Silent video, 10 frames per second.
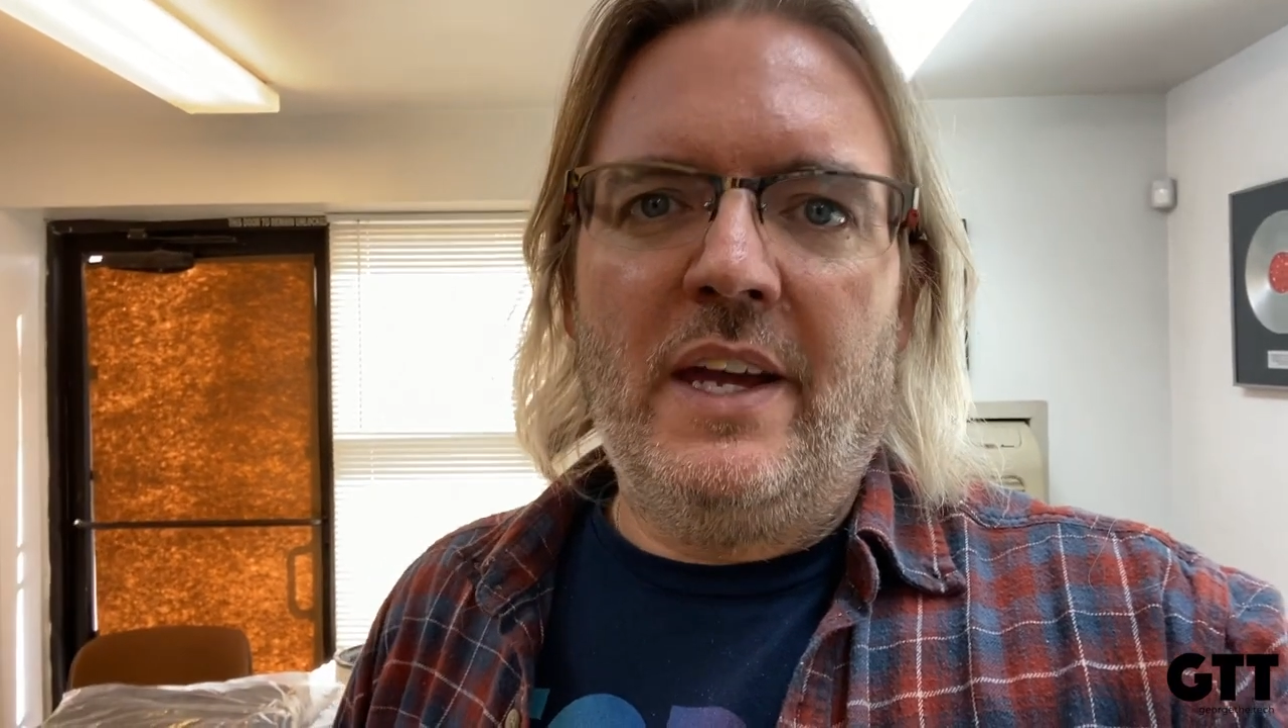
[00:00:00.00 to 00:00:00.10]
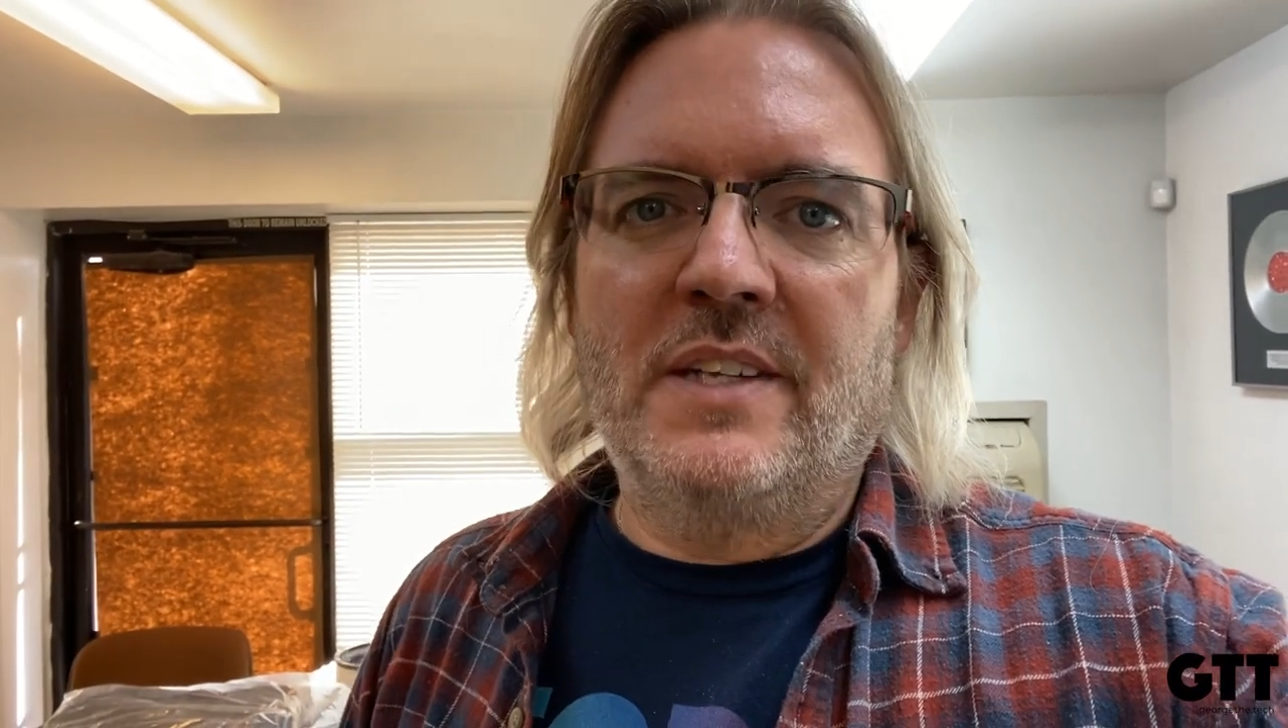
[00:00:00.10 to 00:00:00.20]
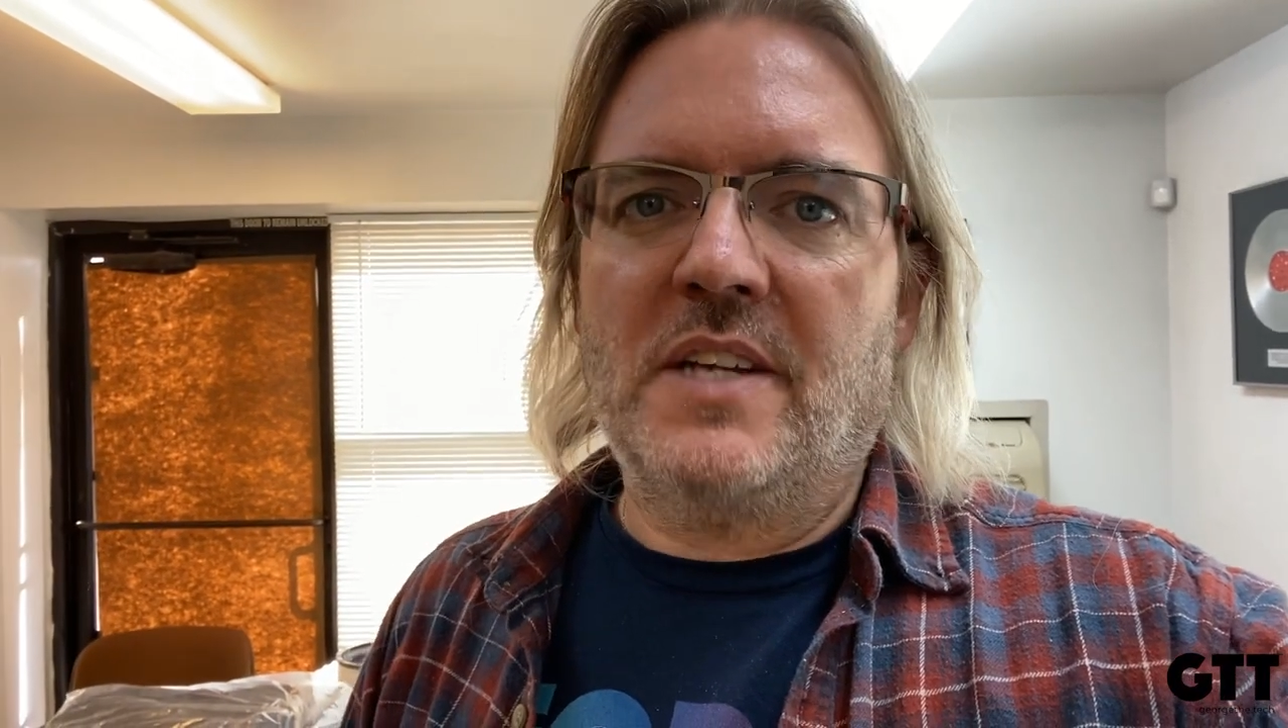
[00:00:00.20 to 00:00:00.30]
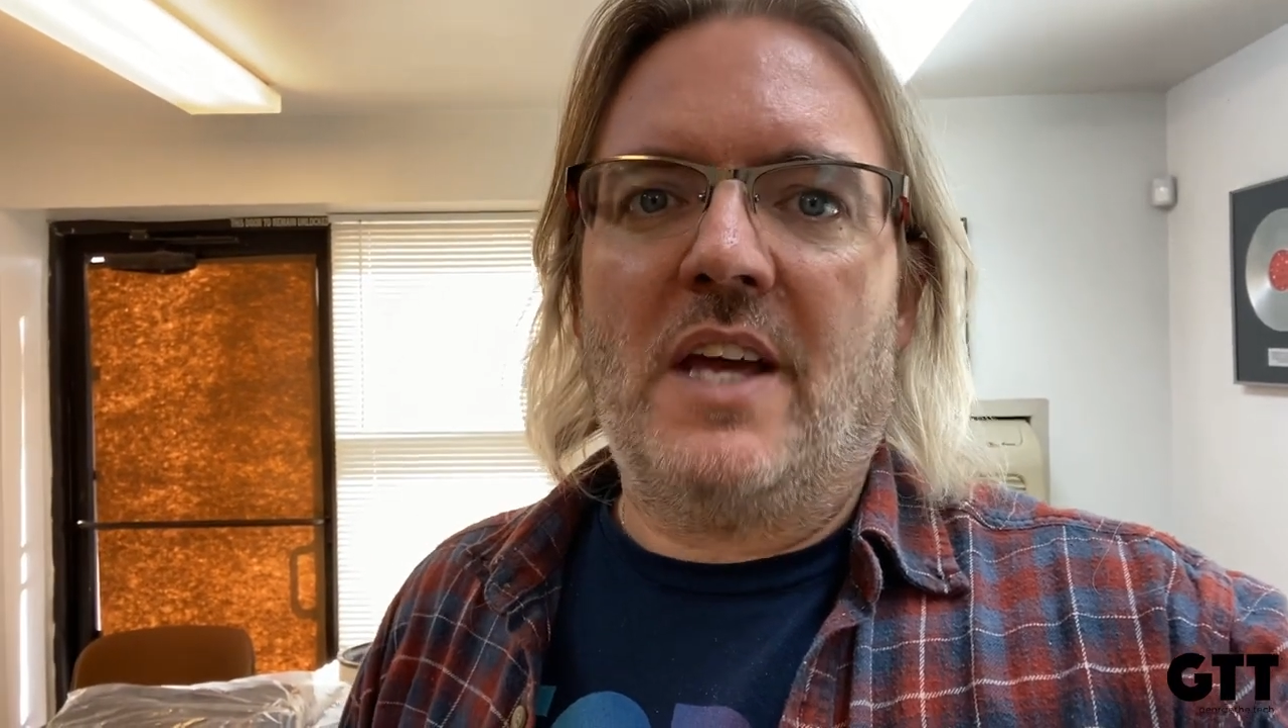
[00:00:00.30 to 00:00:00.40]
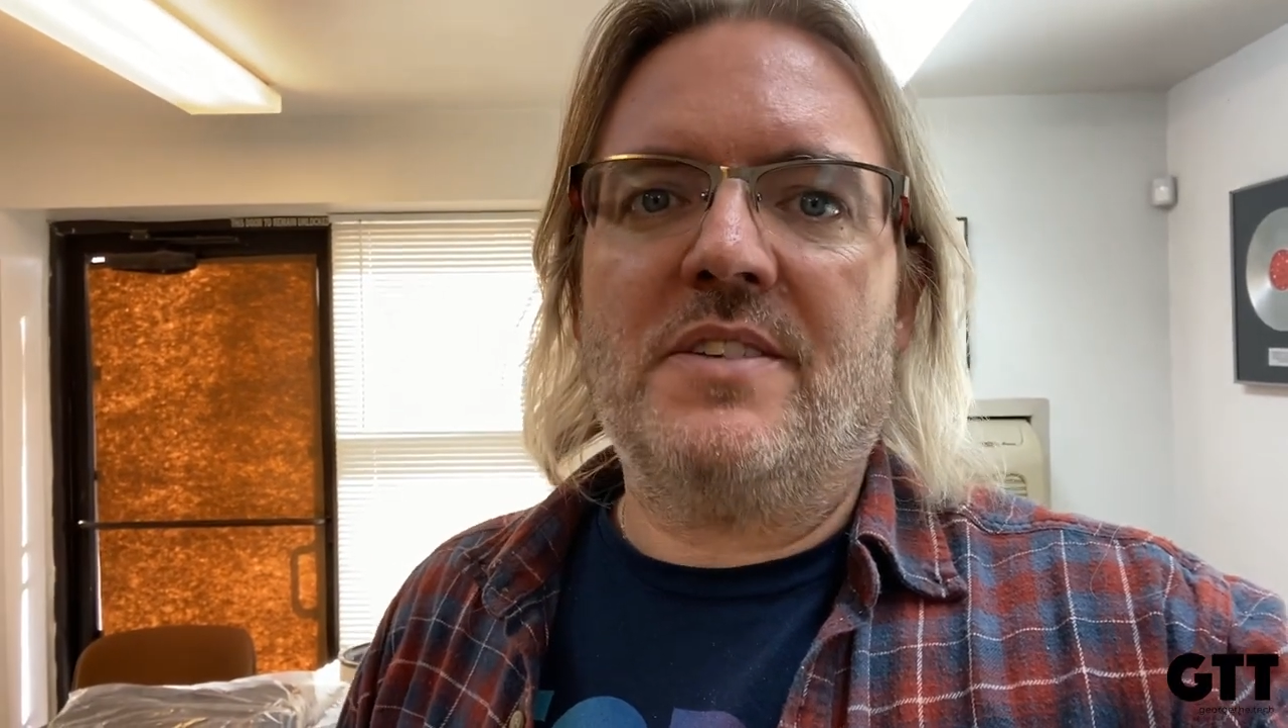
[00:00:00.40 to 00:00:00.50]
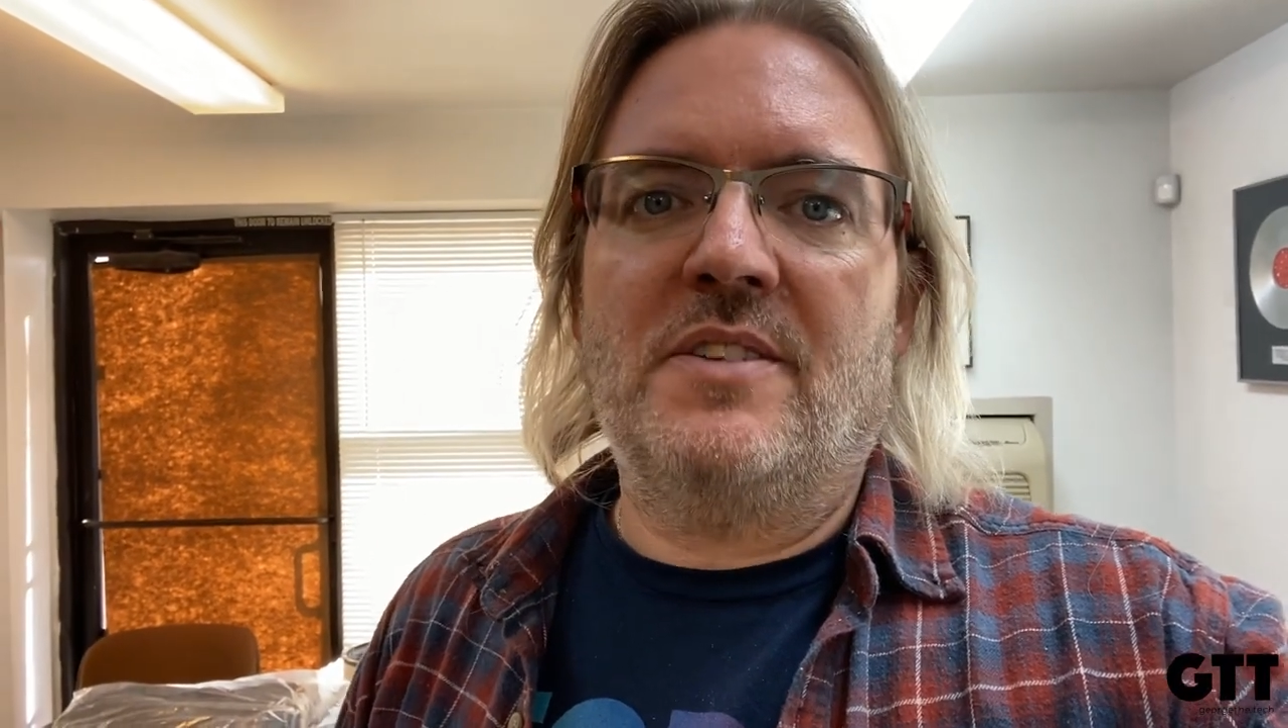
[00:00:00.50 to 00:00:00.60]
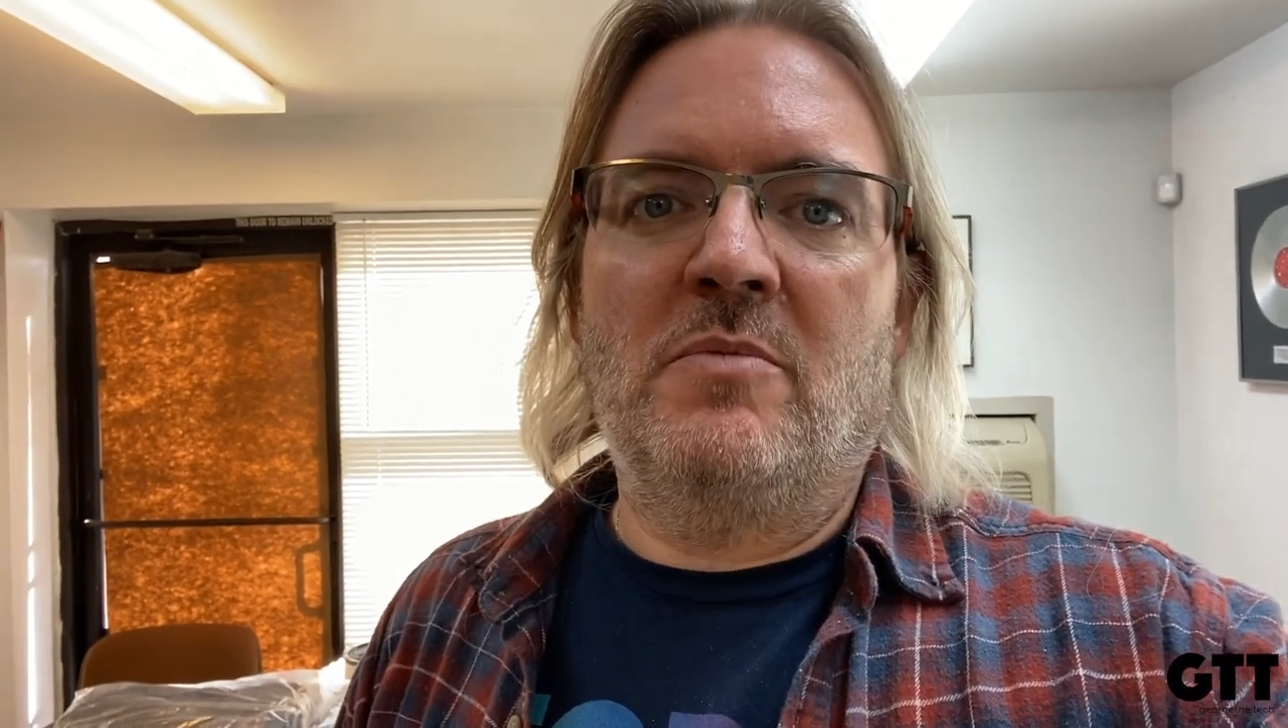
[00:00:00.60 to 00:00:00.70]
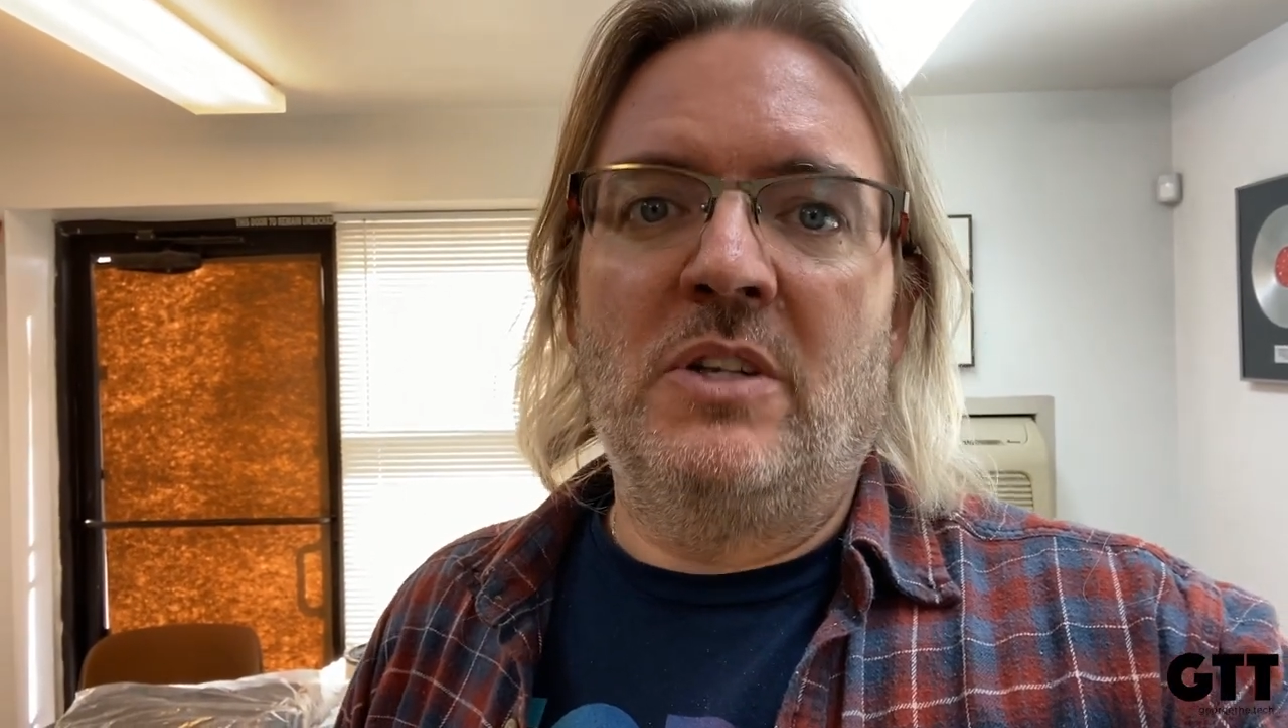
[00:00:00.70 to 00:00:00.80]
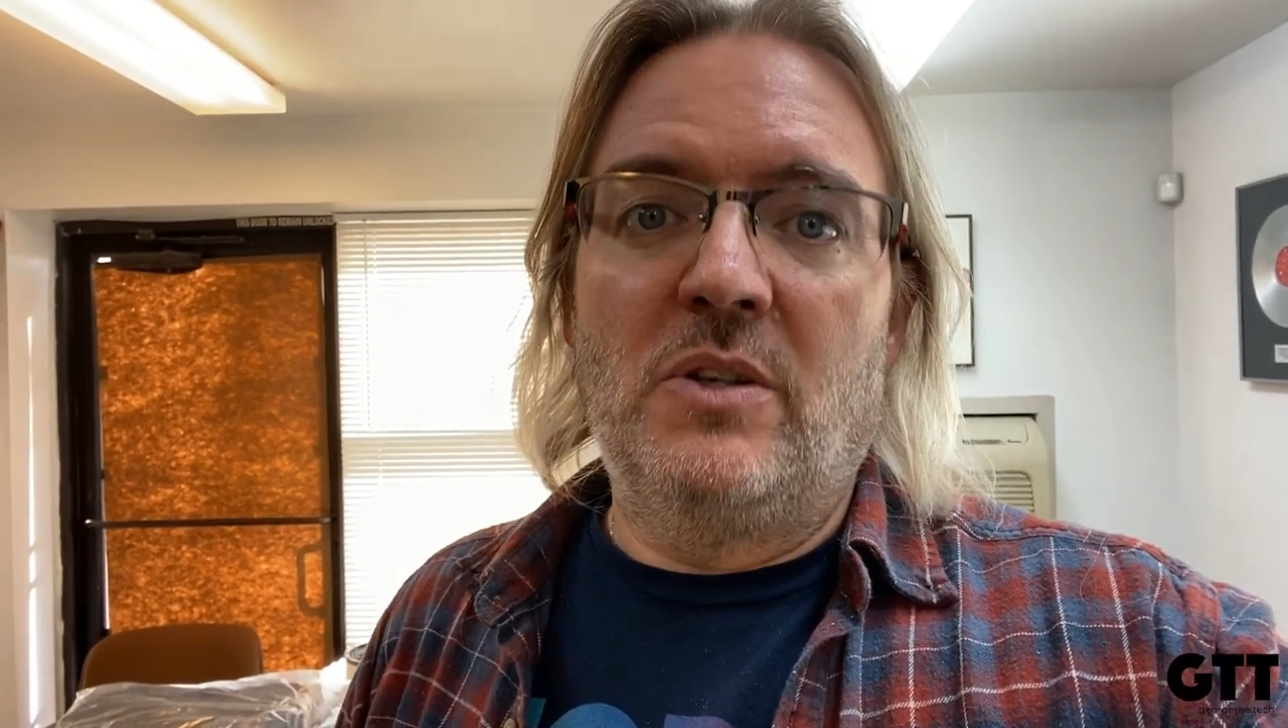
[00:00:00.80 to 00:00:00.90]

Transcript: and test them and